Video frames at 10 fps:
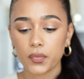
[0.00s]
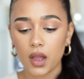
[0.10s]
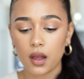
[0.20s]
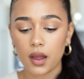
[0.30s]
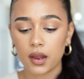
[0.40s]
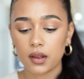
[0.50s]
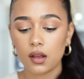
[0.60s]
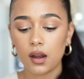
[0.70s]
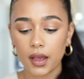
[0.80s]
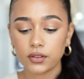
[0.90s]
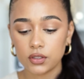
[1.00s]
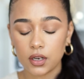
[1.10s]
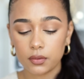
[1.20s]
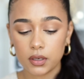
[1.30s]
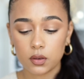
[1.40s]
I like to
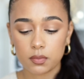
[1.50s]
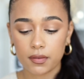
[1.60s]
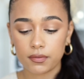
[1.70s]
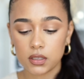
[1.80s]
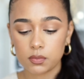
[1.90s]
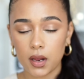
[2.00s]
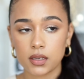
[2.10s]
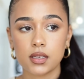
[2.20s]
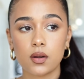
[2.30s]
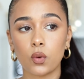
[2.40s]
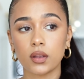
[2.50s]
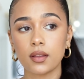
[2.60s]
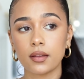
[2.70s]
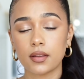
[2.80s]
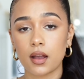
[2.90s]
go in with my Fix Plus, and what
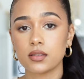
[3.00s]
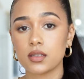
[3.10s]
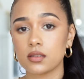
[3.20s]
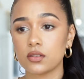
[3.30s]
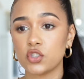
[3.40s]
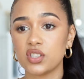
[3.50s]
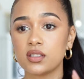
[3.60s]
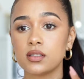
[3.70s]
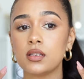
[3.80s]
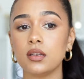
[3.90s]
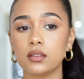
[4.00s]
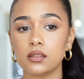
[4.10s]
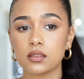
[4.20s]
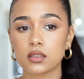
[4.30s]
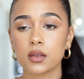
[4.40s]
that does is it just
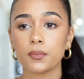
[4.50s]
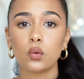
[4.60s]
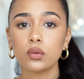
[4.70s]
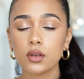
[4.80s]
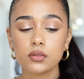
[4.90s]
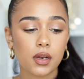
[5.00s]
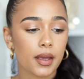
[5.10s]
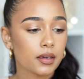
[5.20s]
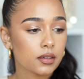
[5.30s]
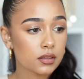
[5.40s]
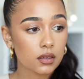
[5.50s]
seals all those layers.